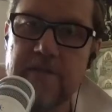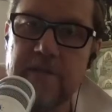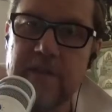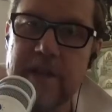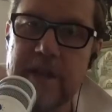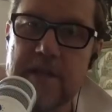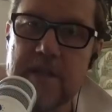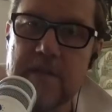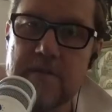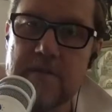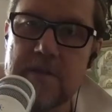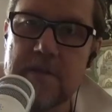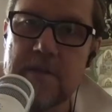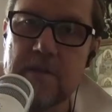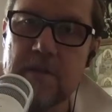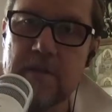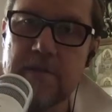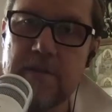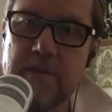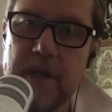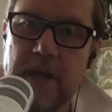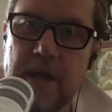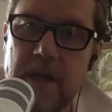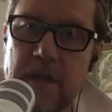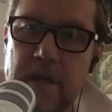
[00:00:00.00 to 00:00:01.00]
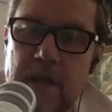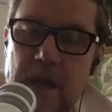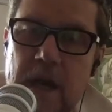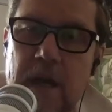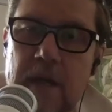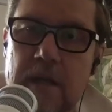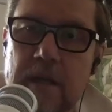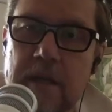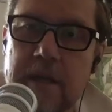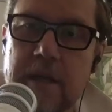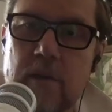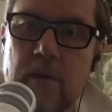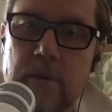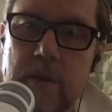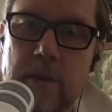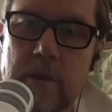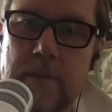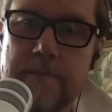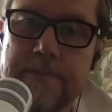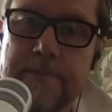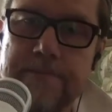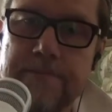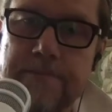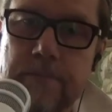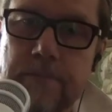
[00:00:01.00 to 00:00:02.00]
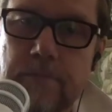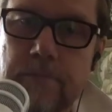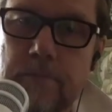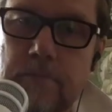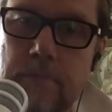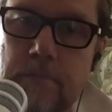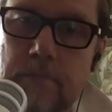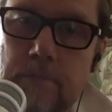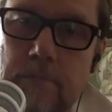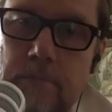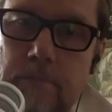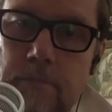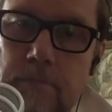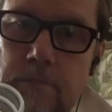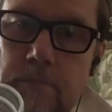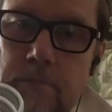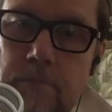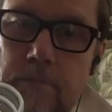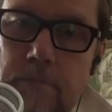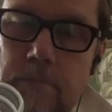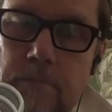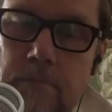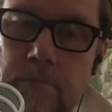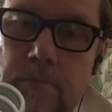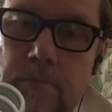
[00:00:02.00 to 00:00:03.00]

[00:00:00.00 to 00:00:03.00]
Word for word: is, so it's flecks of silver in up liquid. Yep.